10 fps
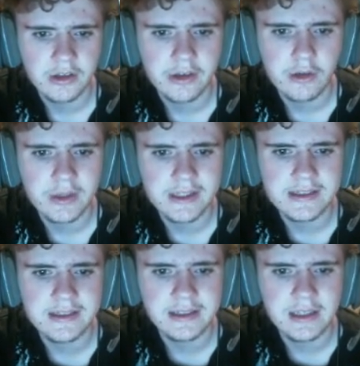
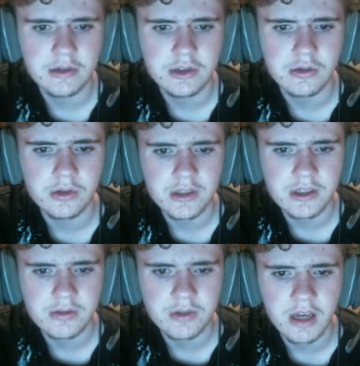
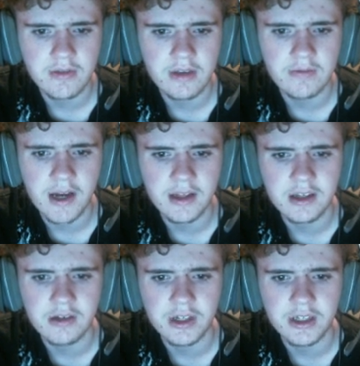Quanziosaurus will have a violet
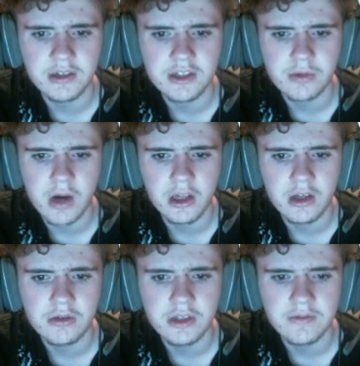green
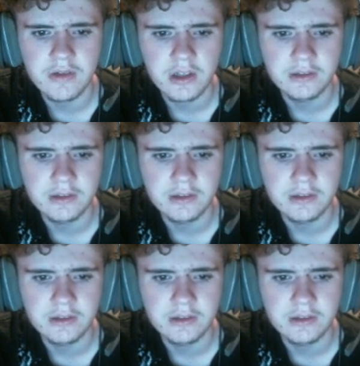swallow default.